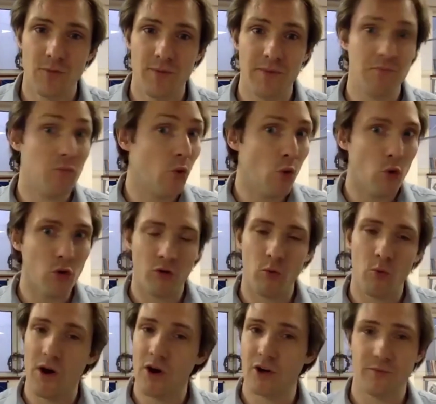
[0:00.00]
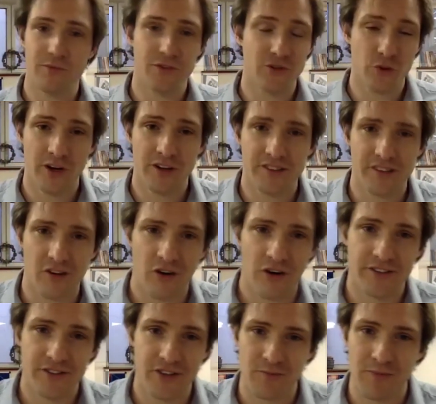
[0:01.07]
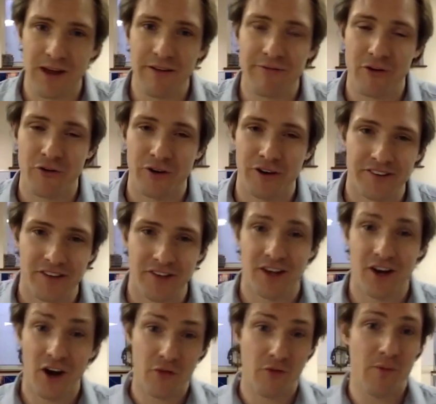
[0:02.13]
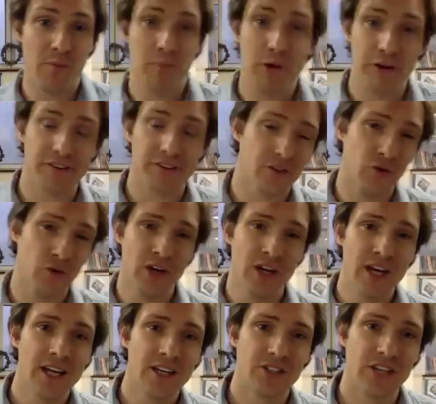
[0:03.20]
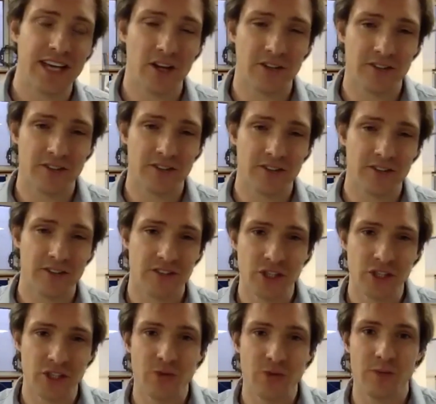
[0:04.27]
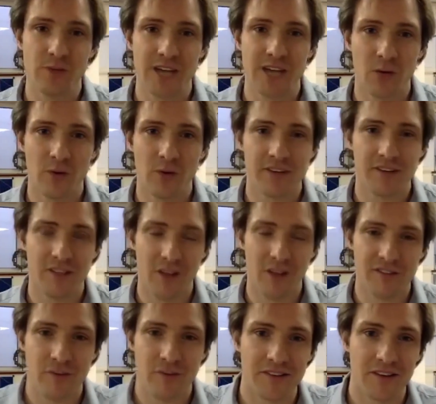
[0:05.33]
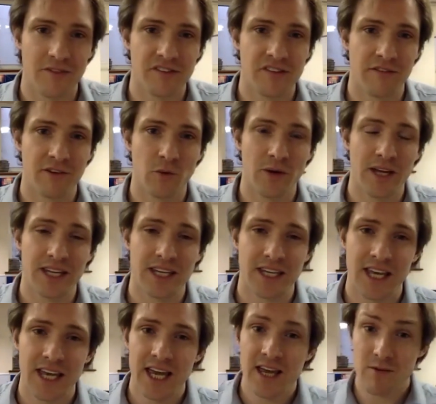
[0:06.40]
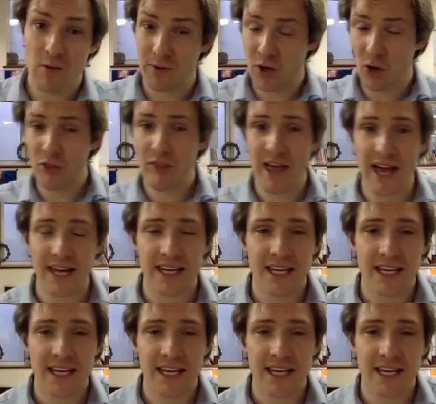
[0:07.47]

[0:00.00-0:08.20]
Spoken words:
be more than welcome to join us at Christchurch Mayfair on a Sunday, either in person or check out our YouTube channel with live streaming services every week. But beyond that,